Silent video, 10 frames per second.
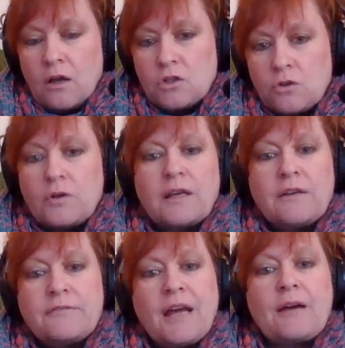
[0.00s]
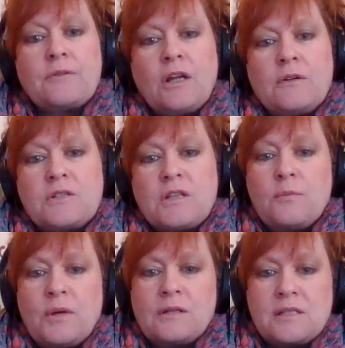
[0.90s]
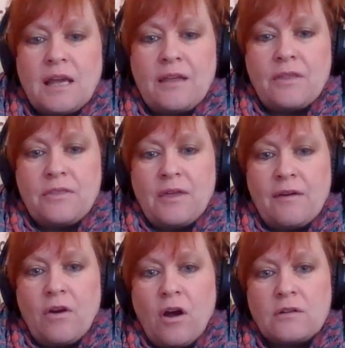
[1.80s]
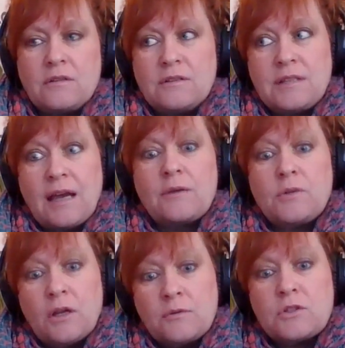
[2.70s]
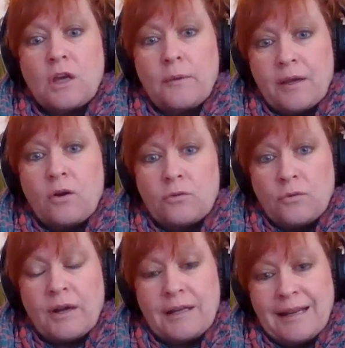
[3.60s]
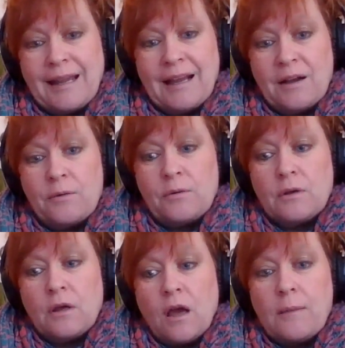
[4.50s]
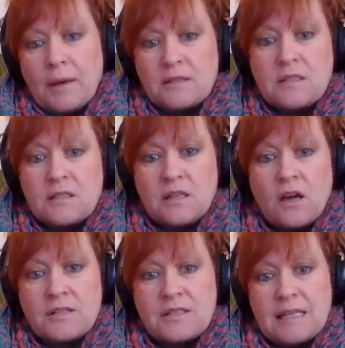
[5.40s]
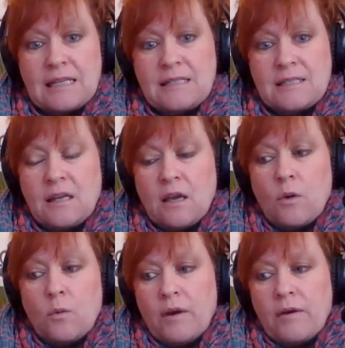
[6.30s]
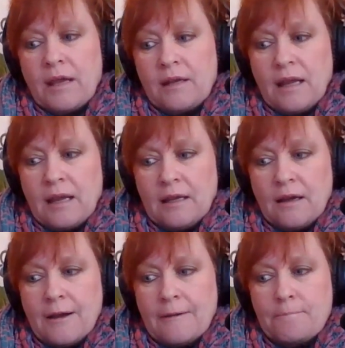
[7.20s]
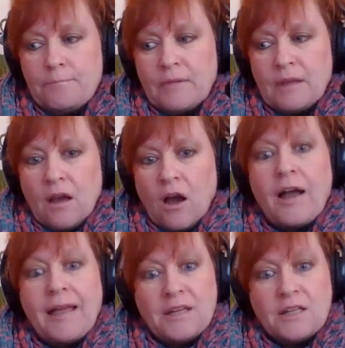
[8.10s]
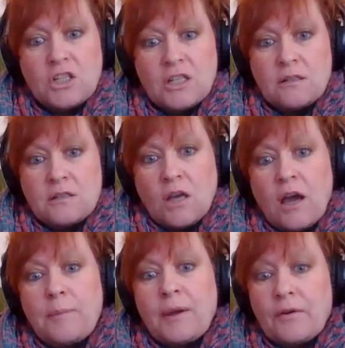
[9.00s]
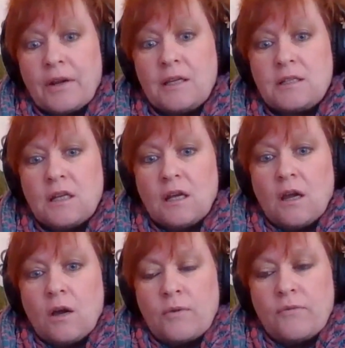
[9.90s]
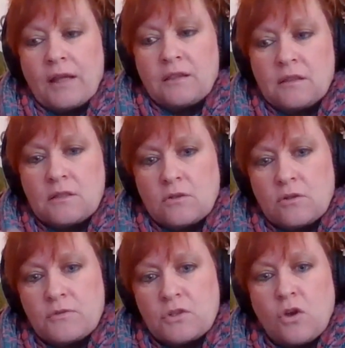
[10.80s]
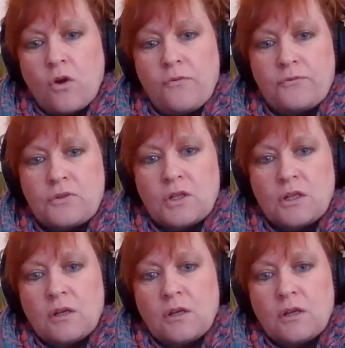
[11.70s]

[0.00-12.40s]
Talking of downloads, I will say that there are downloads going on right now amongst the starseeds. We're in a high energy time period. We've had this sort of soft